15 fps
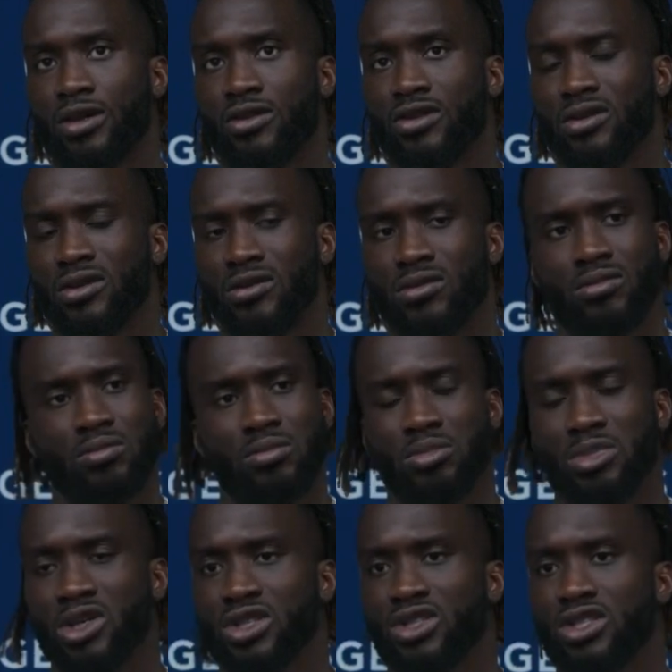to
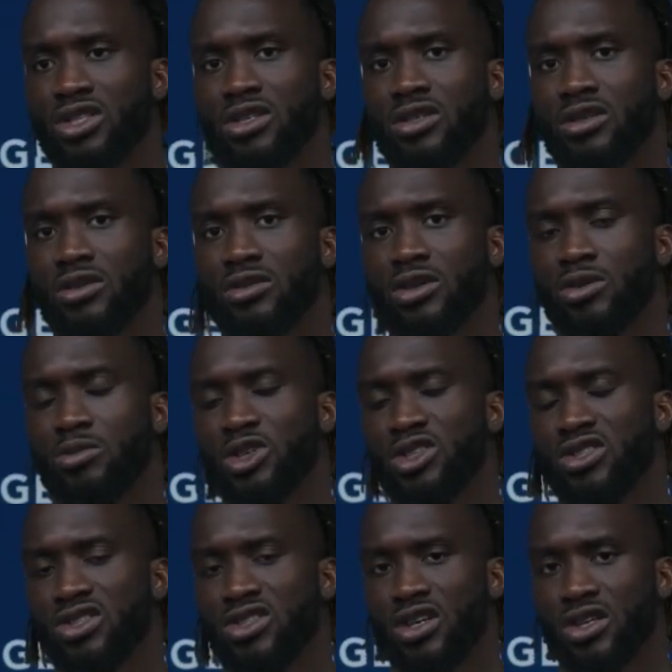push
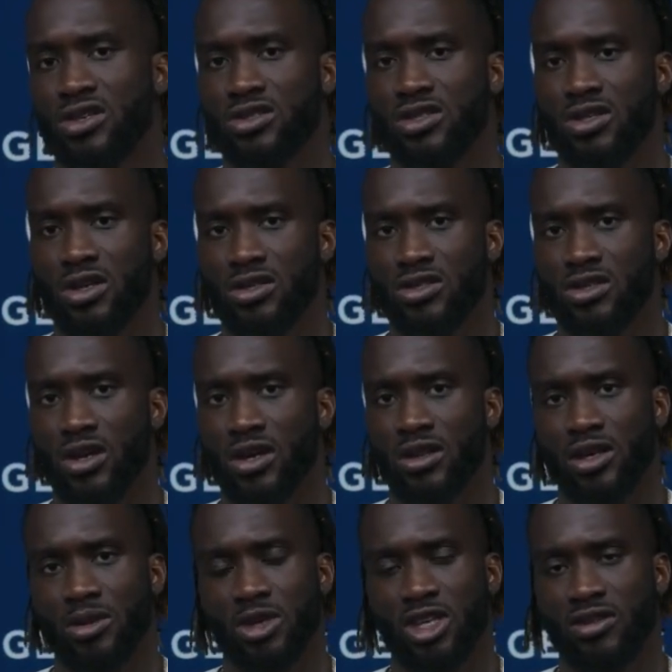each other to our
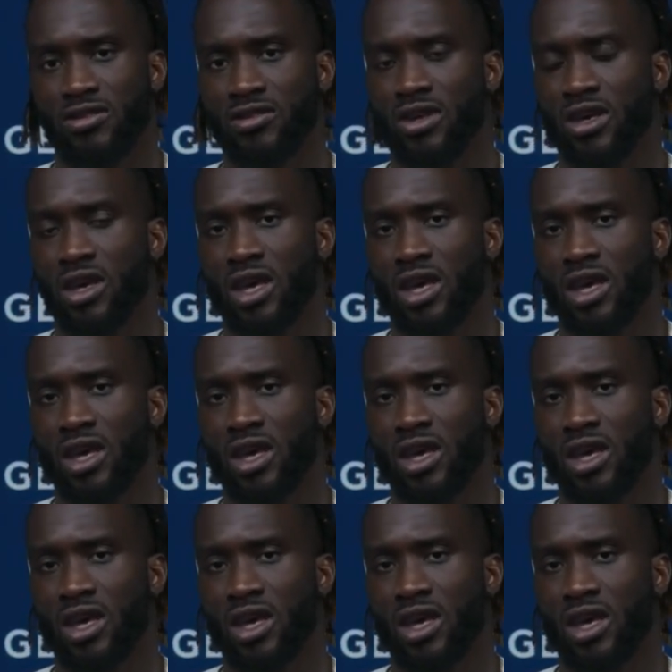limits.